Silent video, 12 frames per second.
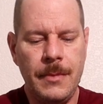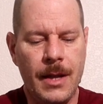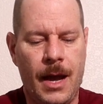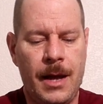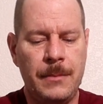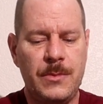
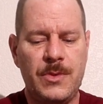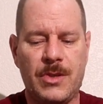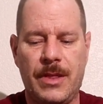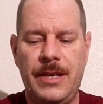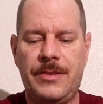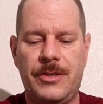
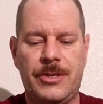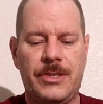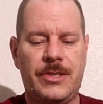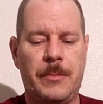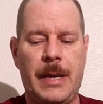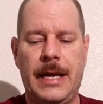So these are
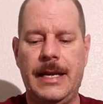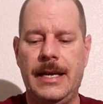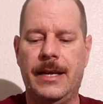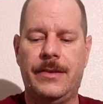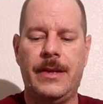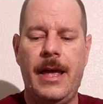just some
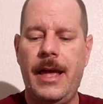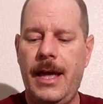ideas.